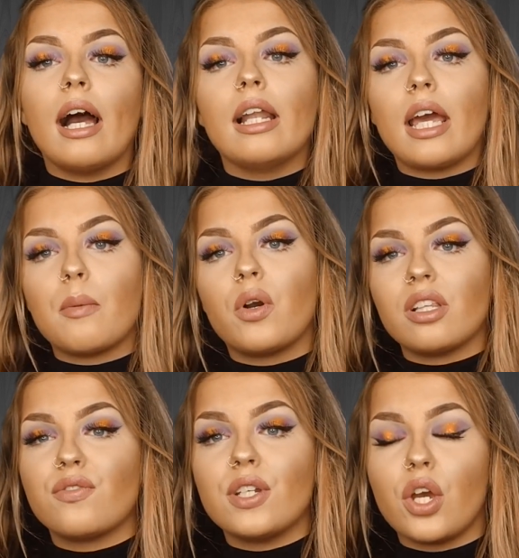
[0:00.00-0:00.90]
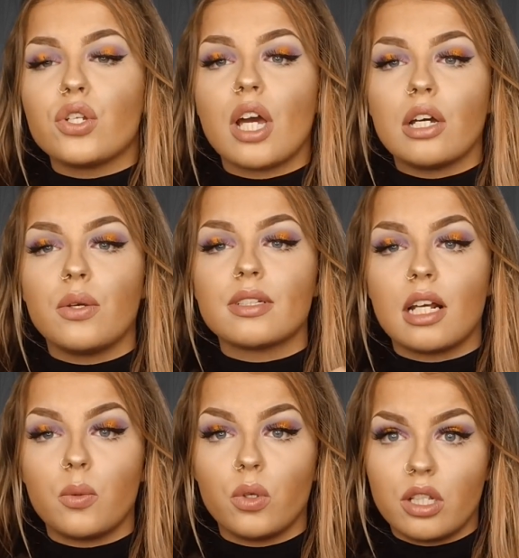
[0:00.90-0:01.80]
at a later point in this video tell you
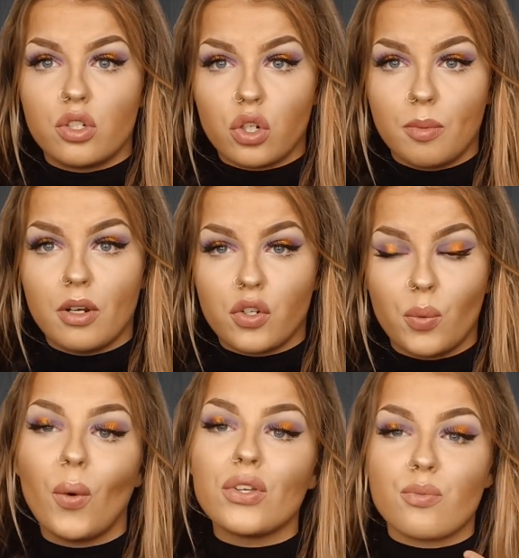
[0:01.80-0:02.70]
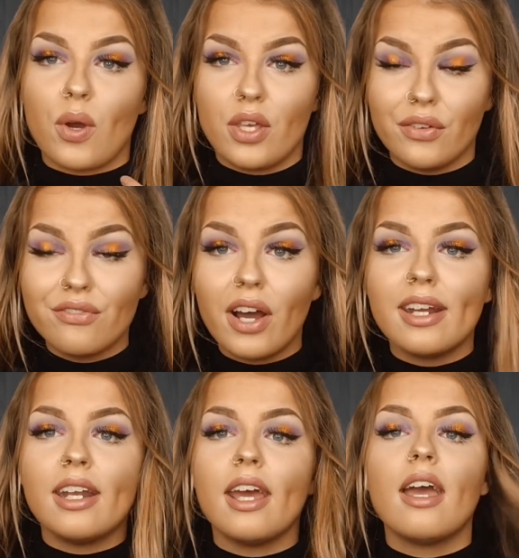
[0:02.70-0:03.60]
exactly what this documentary was and where you can
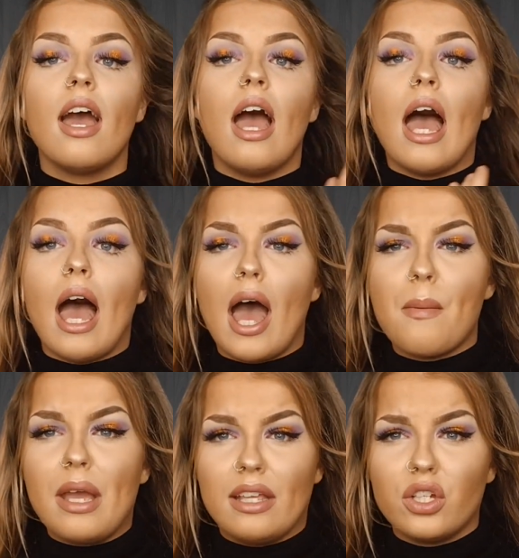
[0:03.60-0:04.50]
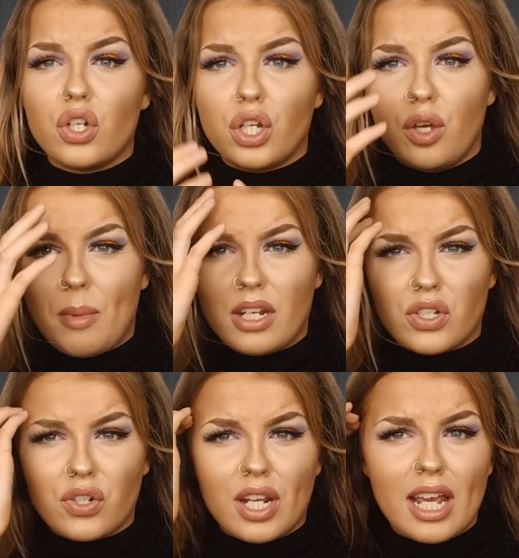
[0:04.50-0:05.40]
find it. In the
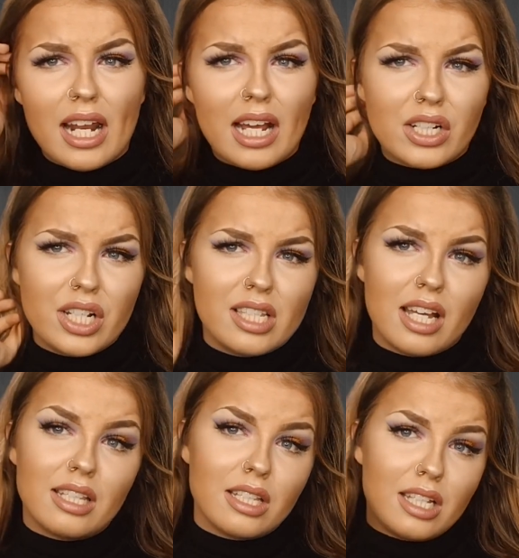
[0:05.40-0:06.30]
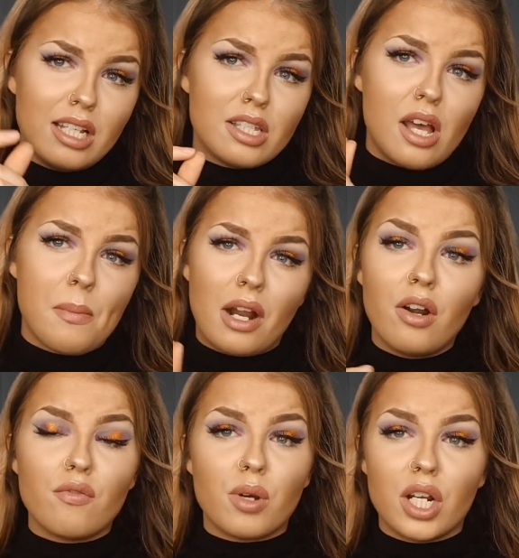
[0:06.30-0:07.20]
documentary, it actually said that this
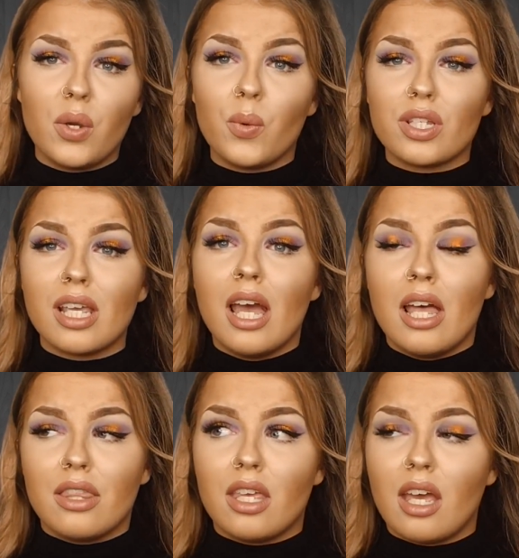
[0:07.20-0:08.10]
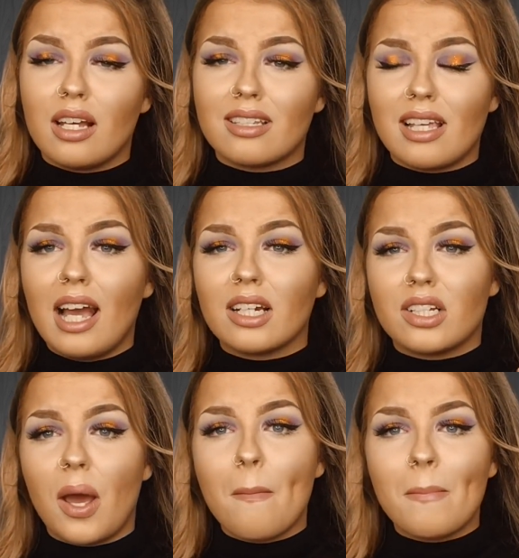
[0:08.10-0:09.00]
amount of money was the
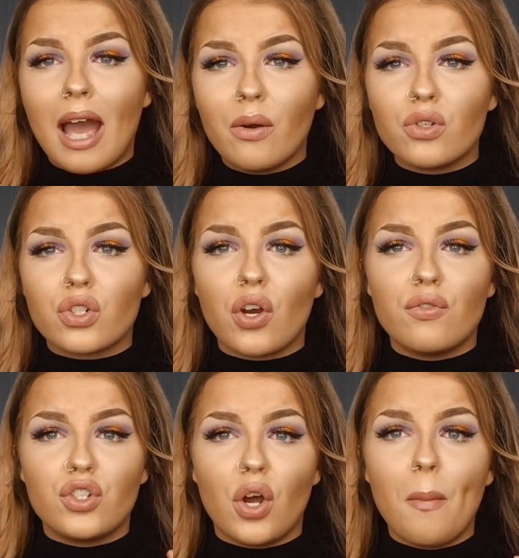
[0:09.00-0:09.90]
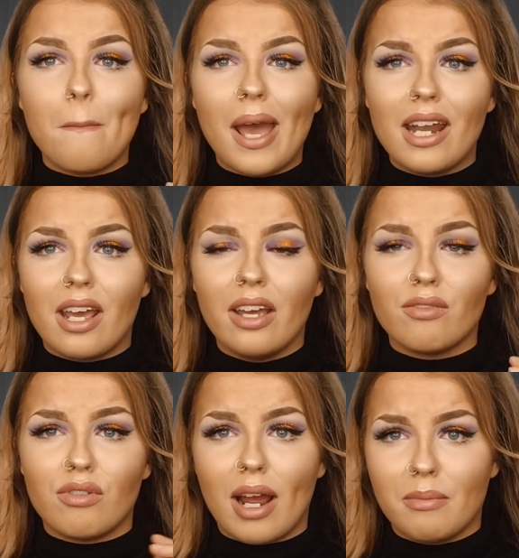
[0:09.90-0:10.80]
exact amount of Jonbenet
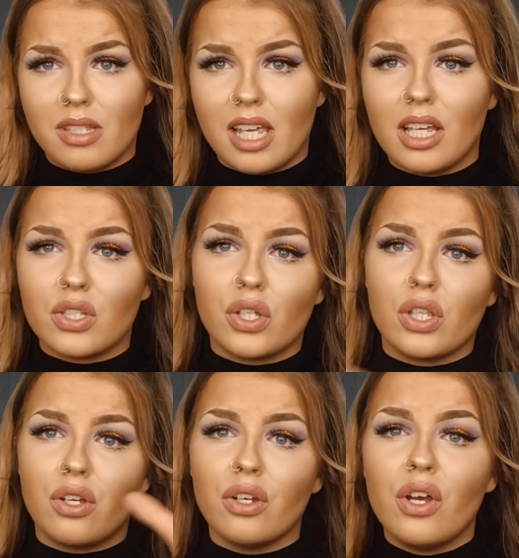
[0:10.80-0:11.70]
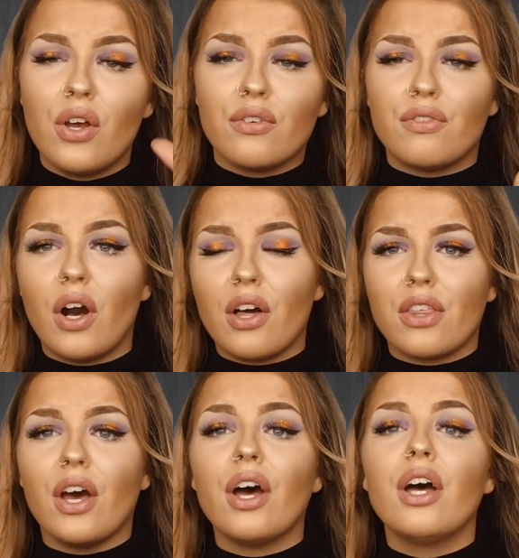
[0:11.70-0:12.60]
Ramsey, so the
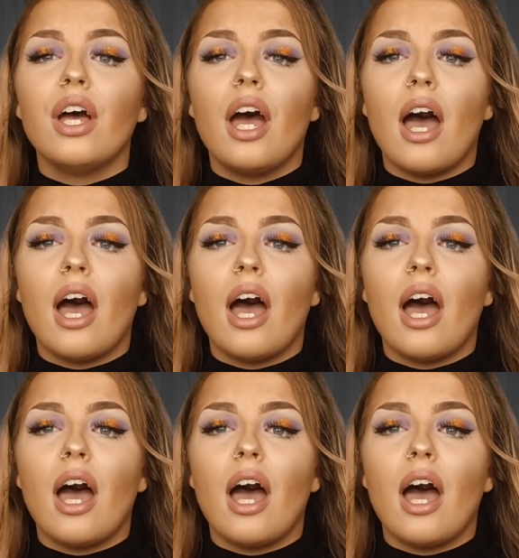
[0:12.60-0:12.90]
father,